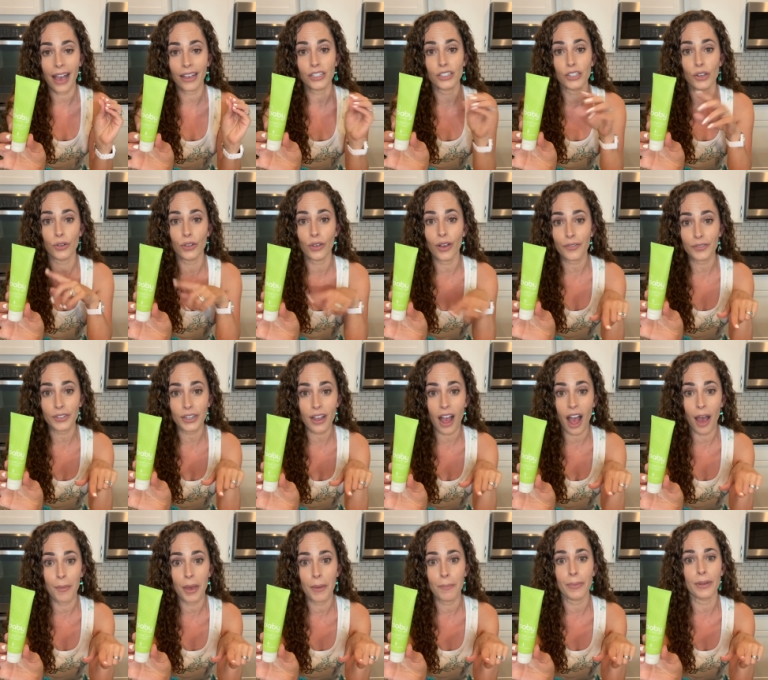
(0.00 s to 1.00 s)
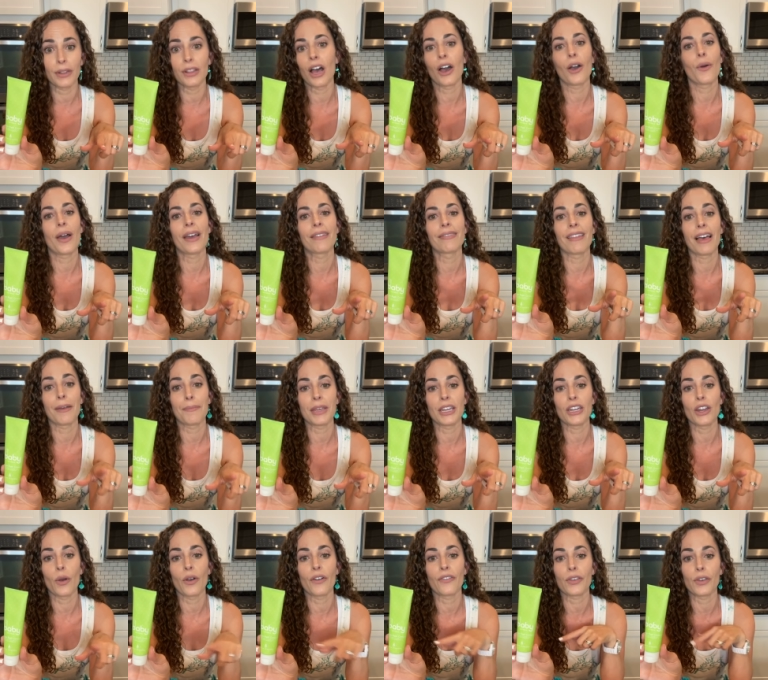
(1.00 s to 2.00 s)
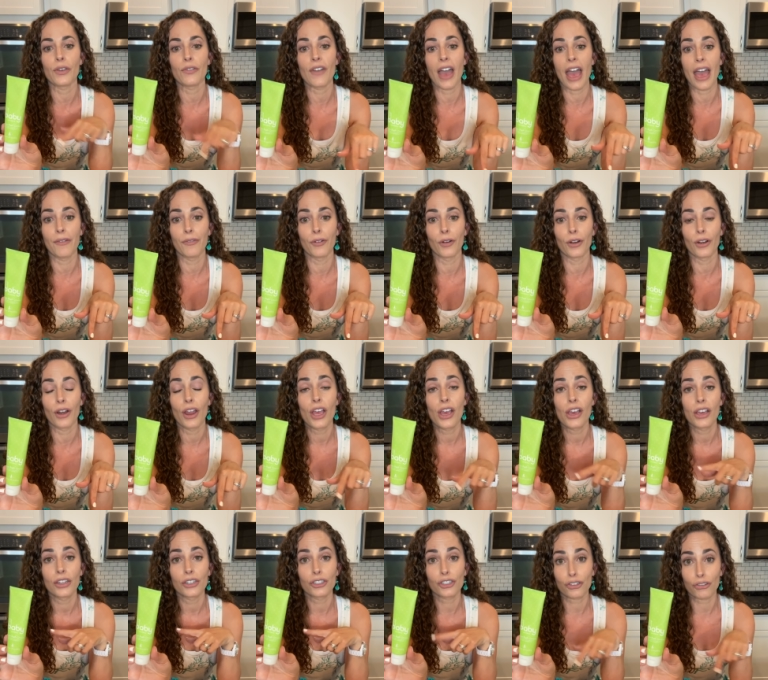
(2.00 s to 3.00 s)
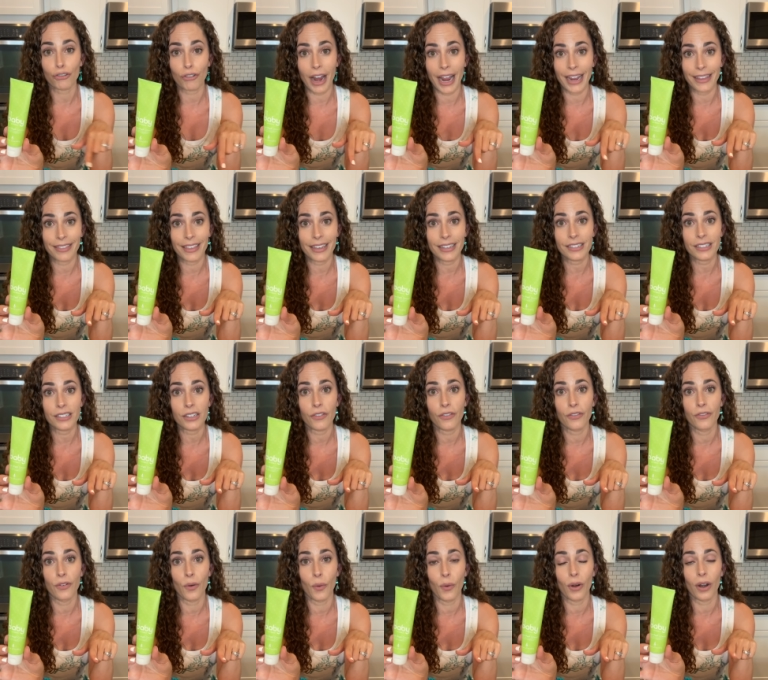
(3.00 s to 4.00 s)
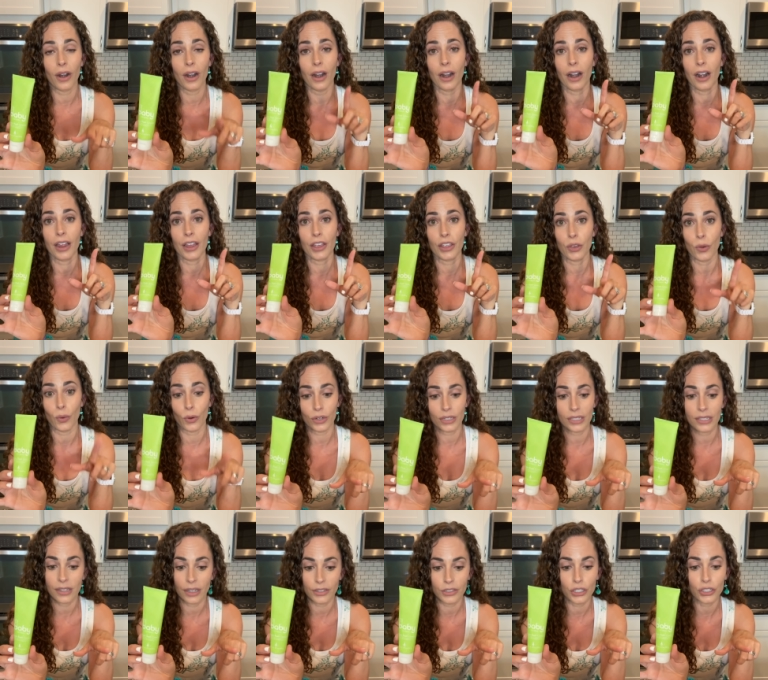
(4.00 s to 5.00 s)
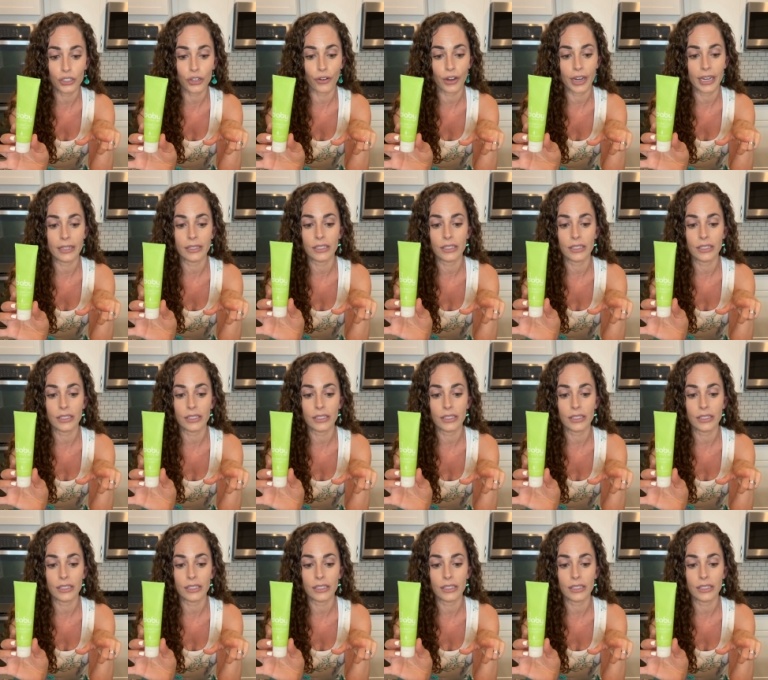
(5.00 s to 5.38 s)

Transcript: So you'll have to comment below and let me know if you've ever tried this for your sunscreen.